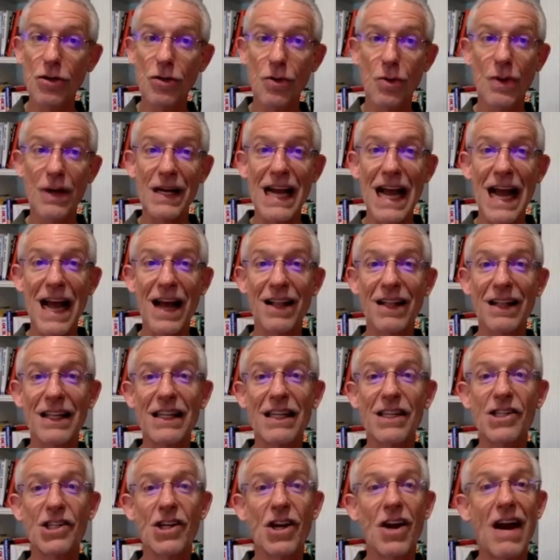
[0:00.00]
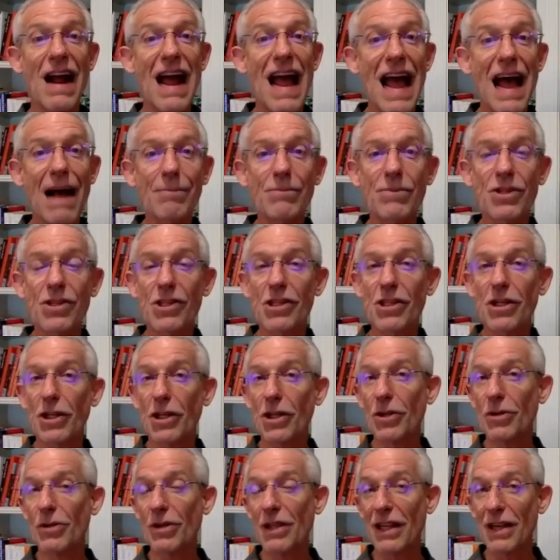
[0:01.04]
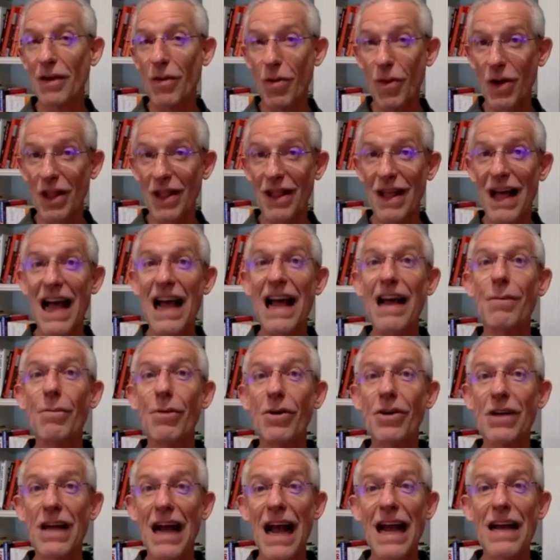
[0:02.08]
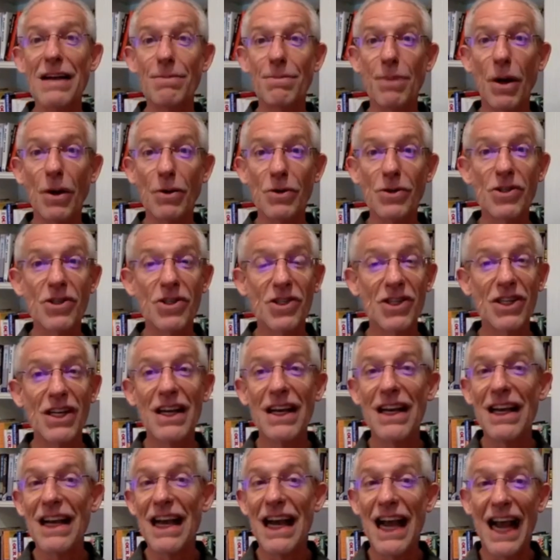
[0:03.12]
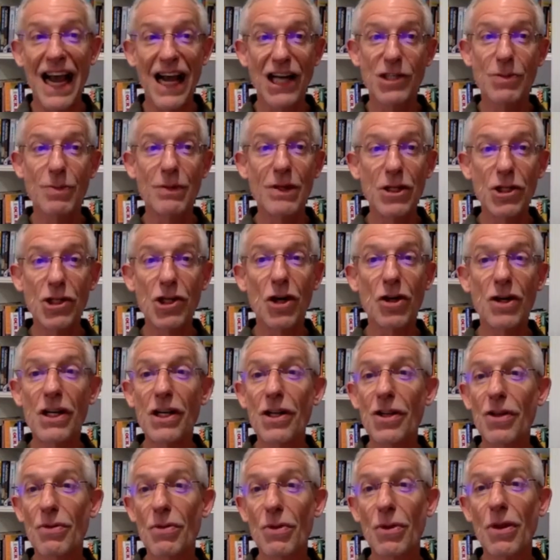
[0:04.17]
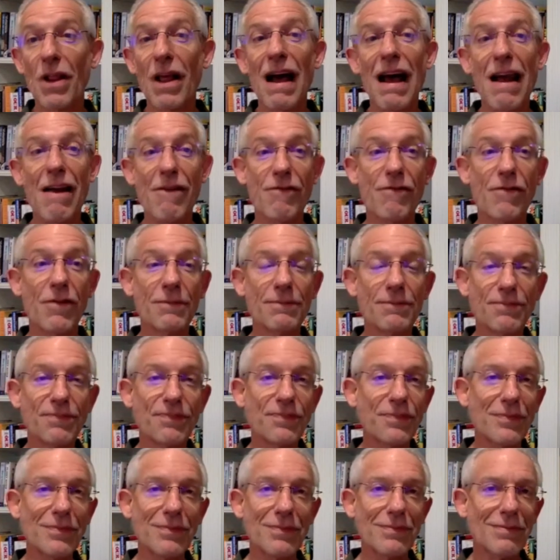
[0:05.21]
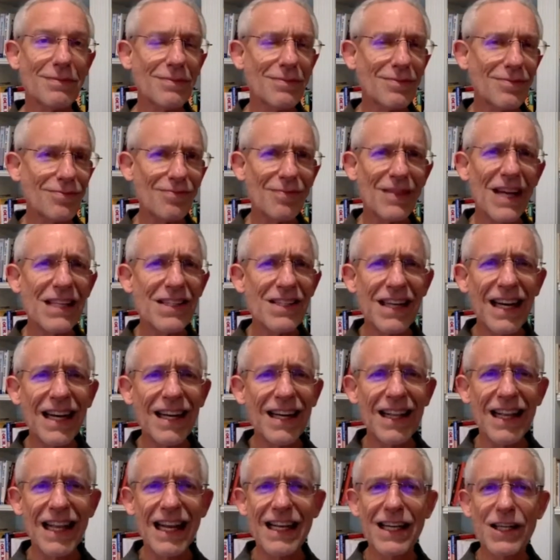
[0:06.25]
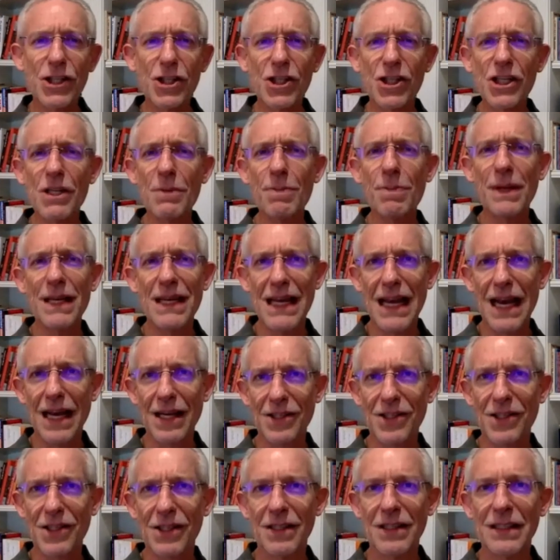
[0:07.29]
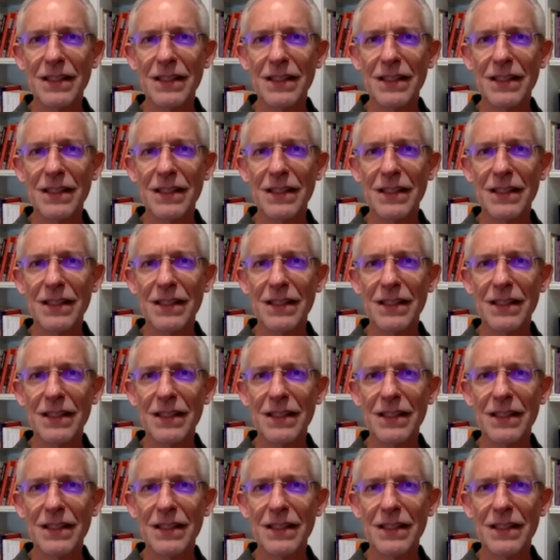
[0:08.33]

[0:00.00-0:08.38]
realities are absolutely reliable guideposts as we journey through life. It's kind of like a GPS